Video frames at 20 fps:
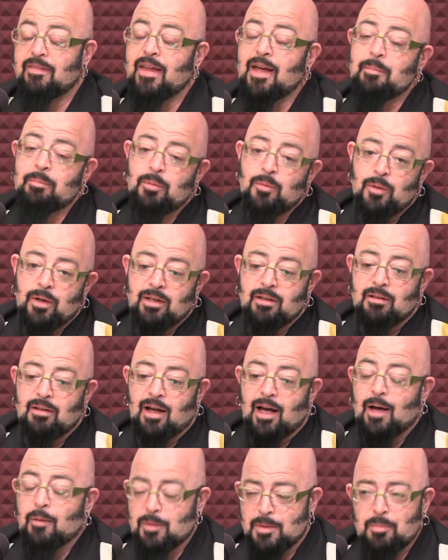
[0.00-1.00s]
at that point,
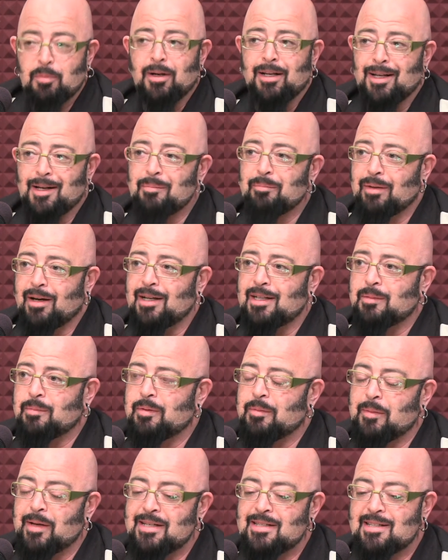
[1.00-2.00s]
I was pretty
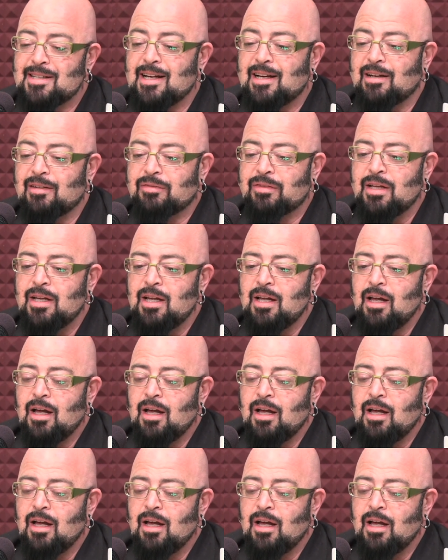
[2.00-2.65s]
unbondable myself.